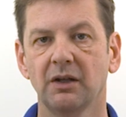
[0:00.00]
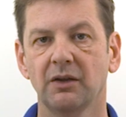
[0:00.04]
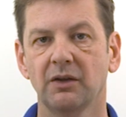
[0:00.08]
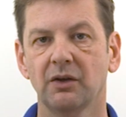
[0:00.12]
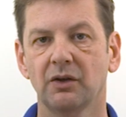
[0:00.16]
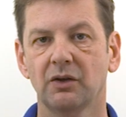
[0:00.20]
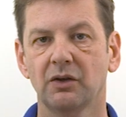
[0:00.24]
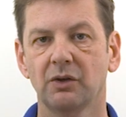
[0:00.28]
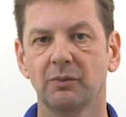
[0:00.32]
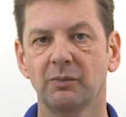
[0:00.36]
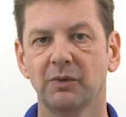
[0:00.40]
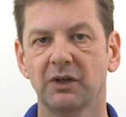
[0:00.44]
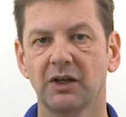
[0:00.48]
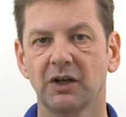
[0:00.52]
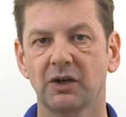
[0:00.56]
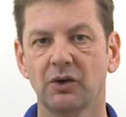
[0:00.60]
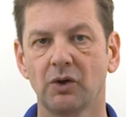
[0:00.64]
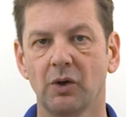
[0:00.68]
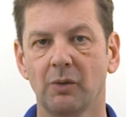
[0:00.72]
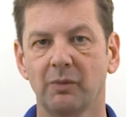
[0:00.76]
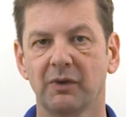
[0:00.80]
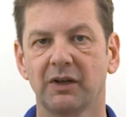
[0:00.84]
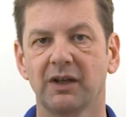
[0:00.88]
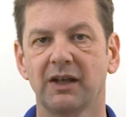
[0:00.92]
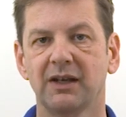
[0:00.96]
that can be
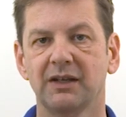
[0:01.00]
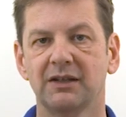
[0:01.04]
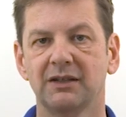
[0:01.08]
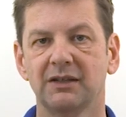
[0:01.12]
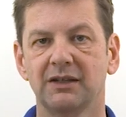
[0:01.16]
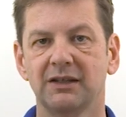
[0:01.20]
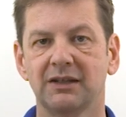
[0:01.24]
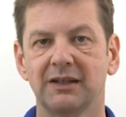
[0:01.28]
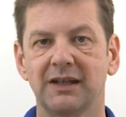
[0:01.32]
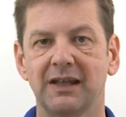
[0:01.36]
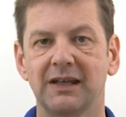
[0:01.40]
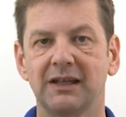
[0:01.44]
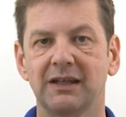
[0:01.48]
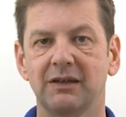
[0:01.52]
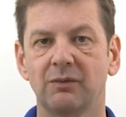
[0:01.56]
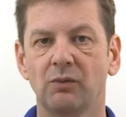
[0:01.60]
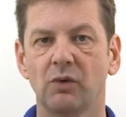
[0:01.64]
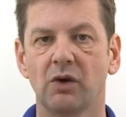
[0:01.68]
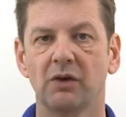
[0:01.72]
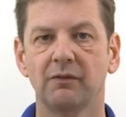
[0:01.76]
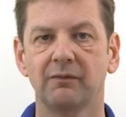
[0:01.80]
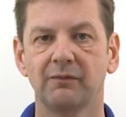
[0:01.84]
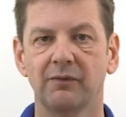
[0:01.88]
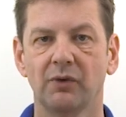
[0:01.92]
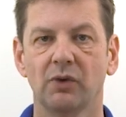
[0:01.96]
accommodated in any
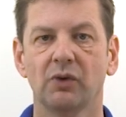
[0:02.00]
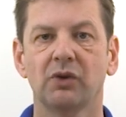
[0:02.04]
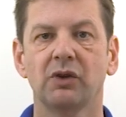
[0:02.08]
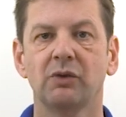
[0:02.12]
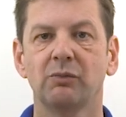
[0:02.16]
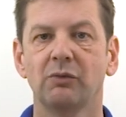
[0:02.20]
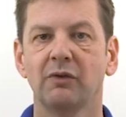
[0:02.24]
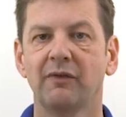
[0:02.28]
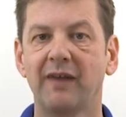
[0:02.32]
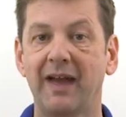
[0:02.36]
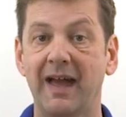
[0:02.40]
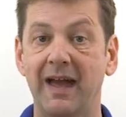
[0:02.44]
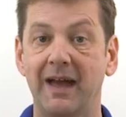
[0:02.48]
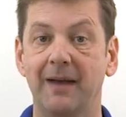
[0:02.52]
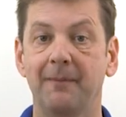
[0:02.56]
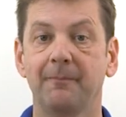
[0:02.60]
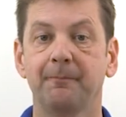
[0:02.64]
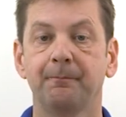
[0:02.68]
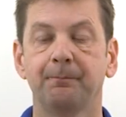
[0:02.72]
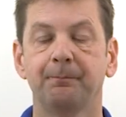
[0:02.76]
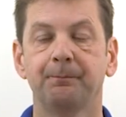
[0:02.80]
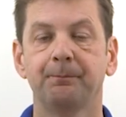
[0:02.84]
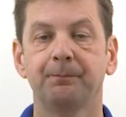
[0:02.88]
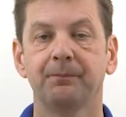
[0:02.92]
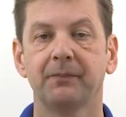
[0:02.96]
one volume of air.
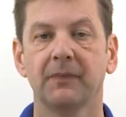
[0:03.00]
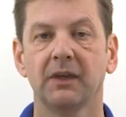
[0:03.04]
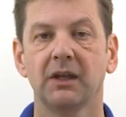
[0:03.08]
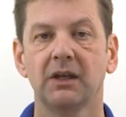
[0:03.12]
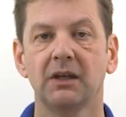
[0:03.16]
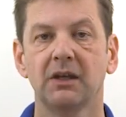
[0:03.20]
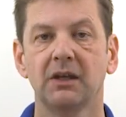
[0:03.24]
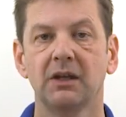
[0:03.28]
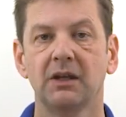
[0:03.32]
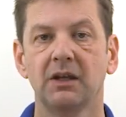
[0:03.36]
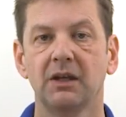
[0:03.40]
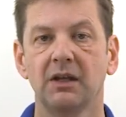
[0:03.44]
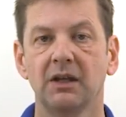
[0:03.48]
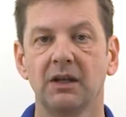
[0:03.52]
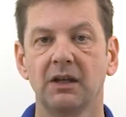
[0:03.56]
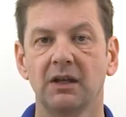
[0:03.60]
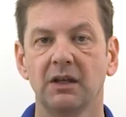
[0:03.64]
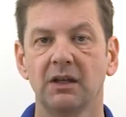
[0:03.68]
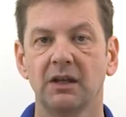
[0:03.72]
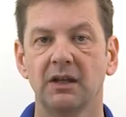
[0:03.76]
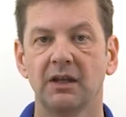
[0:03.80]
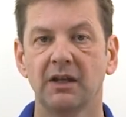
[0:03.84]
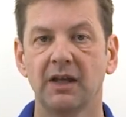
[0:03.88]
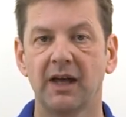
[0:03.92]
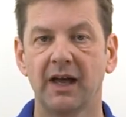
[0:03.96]

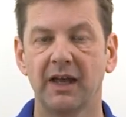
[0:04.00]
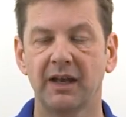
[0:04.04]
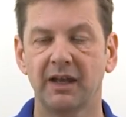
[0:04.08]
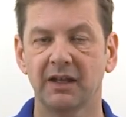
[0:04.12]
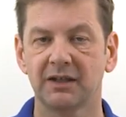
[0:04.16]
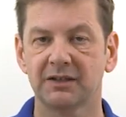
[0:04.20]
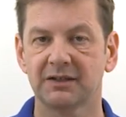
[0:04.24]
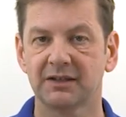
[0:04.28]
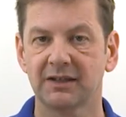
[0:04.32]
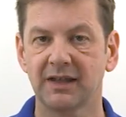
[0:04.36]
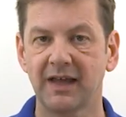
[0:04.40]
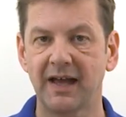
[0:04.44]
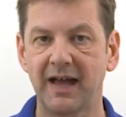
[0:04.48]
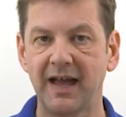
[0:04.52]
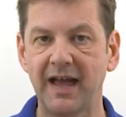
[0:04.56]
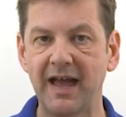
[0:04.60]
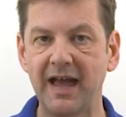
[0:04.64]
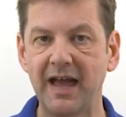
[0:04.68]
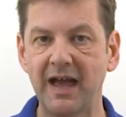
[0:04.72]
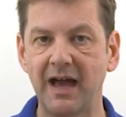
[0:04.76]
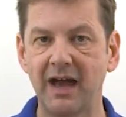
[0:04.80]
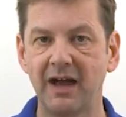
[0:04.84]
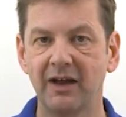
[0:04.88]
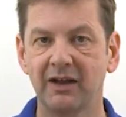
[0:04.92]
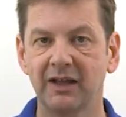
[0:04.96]
And as that
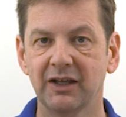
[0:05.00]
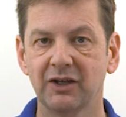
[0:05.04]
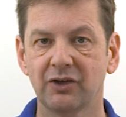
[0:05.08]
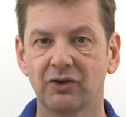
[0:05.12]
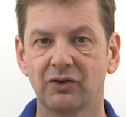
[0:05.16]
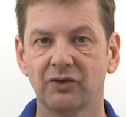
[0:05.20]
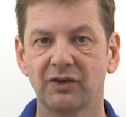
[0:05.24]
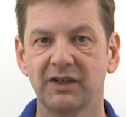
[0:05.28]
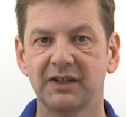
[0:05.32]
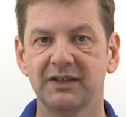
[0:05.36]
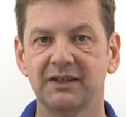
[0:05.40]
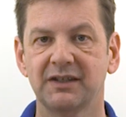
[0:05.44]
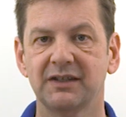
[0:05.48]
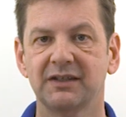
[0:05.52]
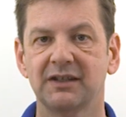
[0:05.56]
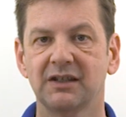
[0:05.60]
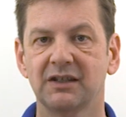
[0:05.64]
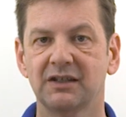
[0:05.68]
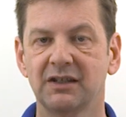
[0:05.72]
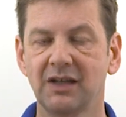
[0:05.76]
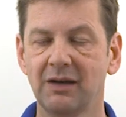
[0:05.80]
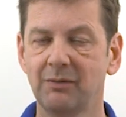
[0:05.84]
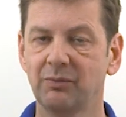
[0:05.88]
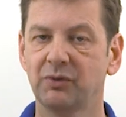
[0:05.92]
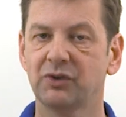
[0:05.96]
air increases in
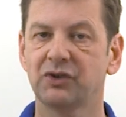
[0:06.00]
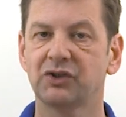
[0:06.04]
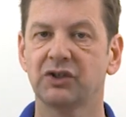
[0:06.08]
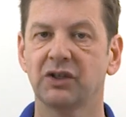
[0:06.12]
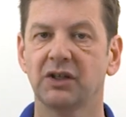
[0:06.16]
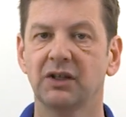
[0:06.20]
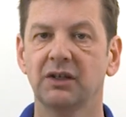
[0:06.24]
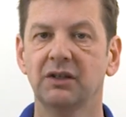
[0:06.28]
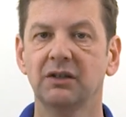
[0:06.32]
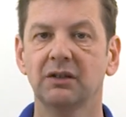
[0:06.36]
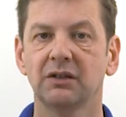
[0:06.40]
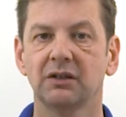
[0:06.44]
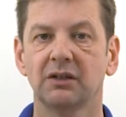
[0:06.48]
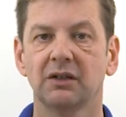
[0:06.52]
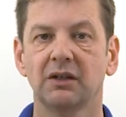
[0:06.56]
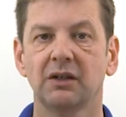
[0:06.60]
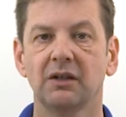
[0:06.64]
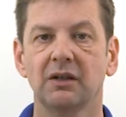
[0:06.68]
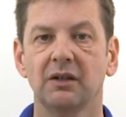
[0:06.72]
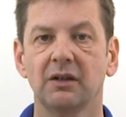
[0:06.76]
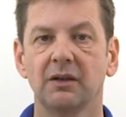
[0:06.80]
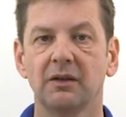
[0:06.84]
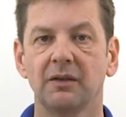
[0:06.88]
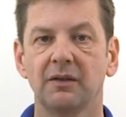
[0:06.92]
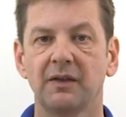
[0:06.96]
temperature,
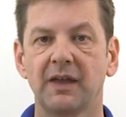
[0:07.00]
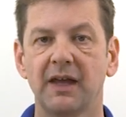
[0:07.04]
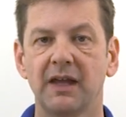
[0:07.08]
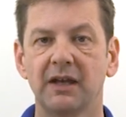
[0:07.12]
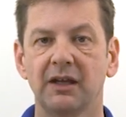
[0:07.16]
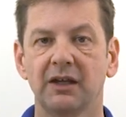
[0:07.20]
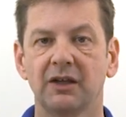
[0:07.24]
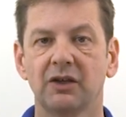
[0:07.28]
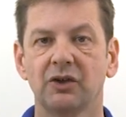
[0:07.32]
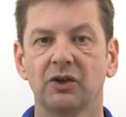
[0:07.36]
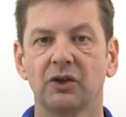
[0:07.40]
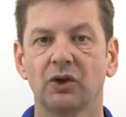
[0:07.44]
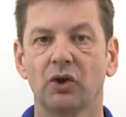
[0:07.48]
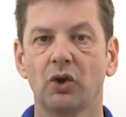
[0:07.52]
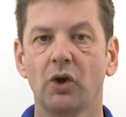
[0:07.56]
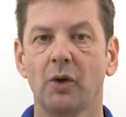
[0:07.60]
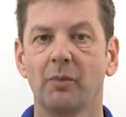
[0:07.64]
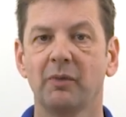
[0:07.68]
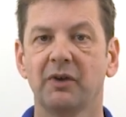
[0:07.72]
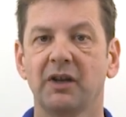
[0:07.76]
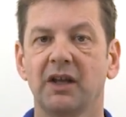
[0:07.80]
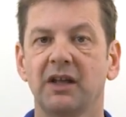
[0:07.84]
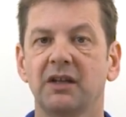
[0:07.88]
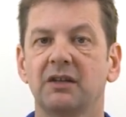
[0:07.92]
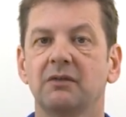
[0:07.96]
then it can
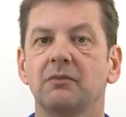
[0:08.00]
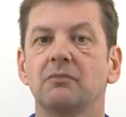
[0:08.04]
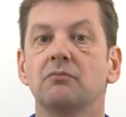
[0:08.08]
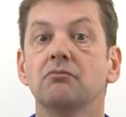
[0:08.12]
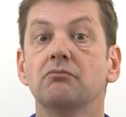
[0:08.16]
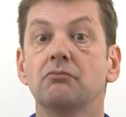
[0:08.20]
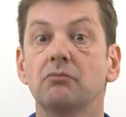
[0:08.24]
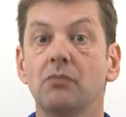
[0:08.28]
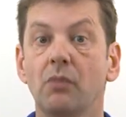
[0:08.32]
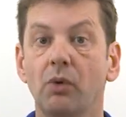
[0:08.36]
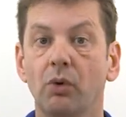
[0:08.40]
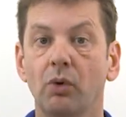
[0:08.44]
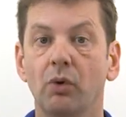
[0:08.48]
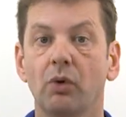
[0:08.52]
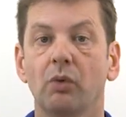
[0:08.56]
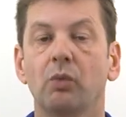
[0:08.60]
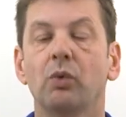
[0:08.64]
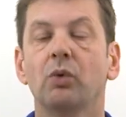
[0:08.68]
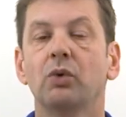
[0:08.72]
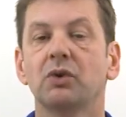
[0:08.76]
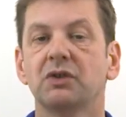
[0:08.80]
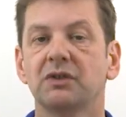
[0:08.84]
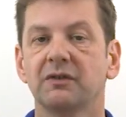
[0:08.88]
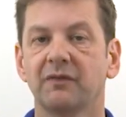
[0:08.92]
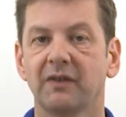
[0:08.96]
accommodate more
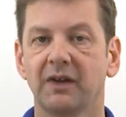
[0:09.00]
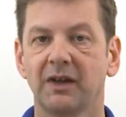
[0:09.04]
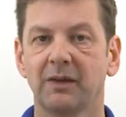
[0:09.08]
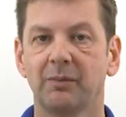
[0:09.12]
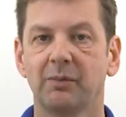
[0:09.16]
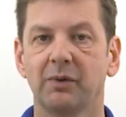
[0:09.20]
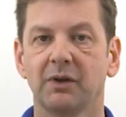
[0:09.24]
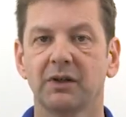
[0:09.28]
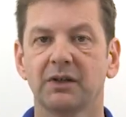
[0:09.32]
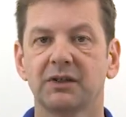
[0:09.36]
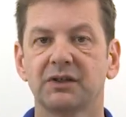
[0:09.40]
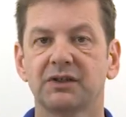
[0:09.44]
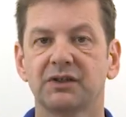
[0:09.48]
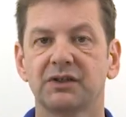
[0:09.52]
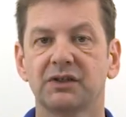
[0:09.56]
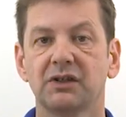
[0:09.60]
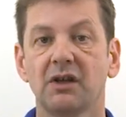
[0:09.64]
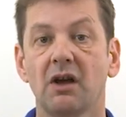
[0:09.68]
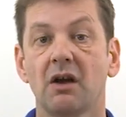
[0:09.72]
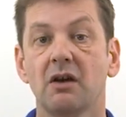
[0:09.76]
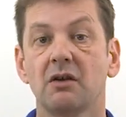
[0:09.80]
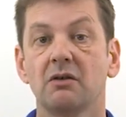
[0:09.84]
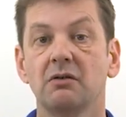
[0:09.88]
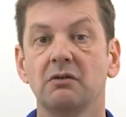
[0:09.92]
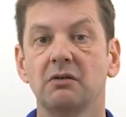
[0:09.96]
water vapor.
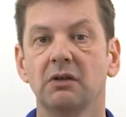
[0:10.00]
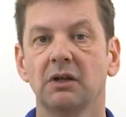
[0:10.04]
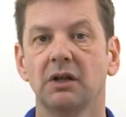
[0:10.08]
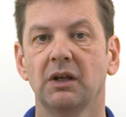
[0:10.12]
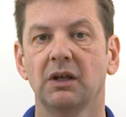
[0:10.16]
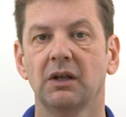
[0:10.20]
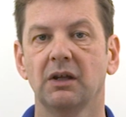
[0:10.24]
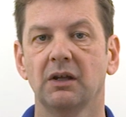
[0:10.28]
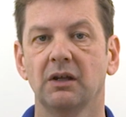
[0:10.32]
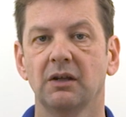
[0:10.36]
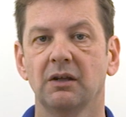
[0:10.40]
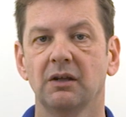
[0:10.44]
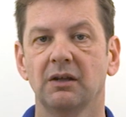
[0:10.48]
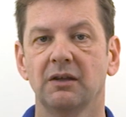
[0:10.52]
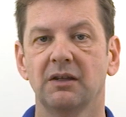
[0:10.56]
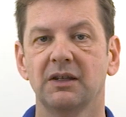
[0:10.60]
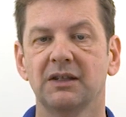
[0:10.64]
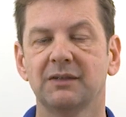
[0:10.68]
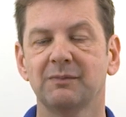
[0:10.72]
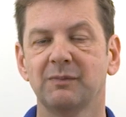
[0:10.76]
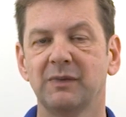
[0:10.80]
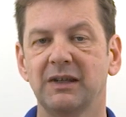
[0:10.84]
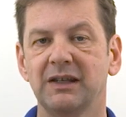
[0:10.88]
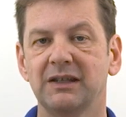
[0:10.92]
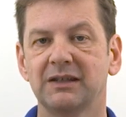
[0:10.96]
So
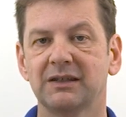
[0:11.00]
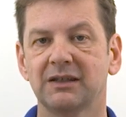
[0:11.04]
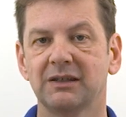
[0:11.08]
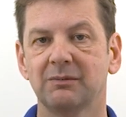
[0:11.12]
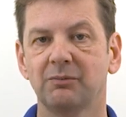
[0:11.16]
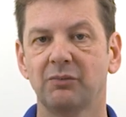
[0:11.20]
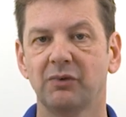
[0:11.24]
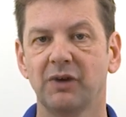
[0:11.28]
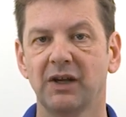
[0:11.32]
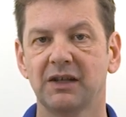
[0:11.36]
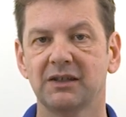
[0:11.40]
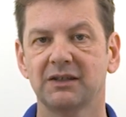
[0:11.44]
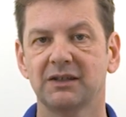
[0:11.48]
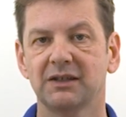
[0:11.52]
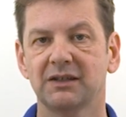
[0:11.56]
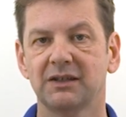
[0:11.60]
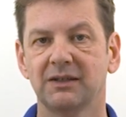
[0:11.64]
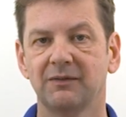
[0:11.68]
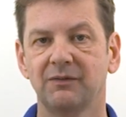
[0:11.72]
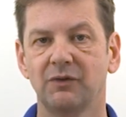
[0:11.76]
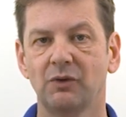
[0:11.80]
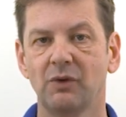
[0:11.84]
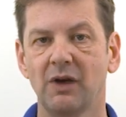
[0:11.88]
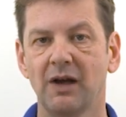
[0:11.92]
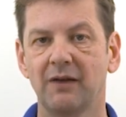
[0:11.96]
this means in practice,
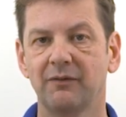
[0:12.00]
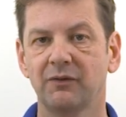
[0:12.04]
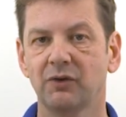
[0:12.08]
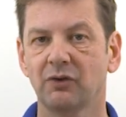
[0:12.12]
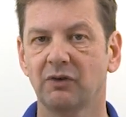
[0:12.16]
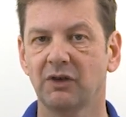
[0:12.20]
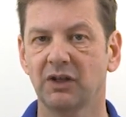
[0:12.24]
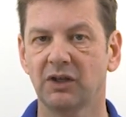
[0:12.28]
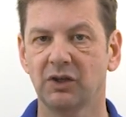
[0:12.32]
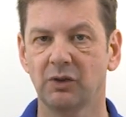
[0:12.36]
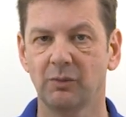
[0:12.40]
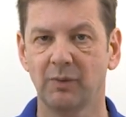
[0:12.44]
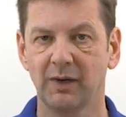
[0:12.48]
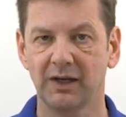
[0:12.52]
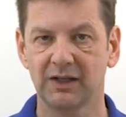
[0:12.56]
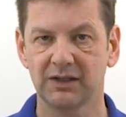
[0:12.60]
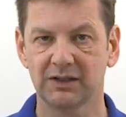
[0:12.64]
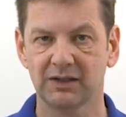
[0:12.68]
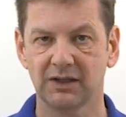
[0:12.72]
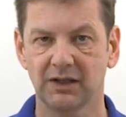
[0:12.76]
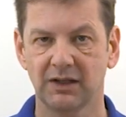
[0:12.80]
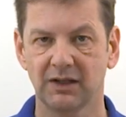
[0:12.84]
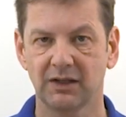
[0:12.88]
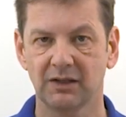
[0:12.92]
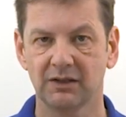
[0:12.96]
if you have your
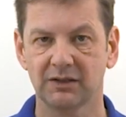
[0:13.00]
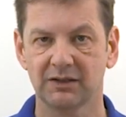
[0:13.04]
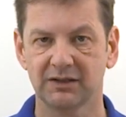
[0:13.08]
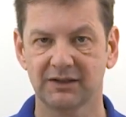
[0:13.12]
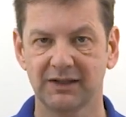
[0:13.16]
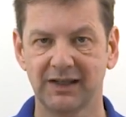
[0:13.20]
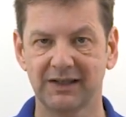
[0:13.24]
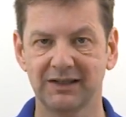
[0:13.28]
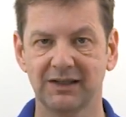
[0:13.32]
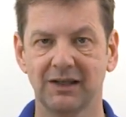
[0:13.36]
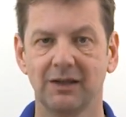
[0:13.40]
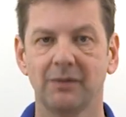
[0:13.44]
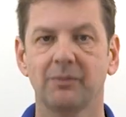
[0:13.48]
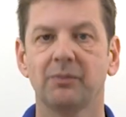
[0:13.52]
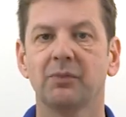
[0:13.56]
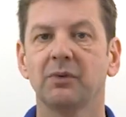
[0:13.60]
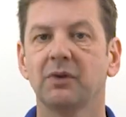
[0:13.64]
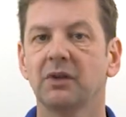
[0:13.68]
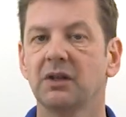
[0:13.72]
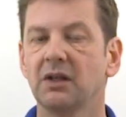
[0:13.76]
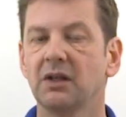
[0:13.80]
incubator set up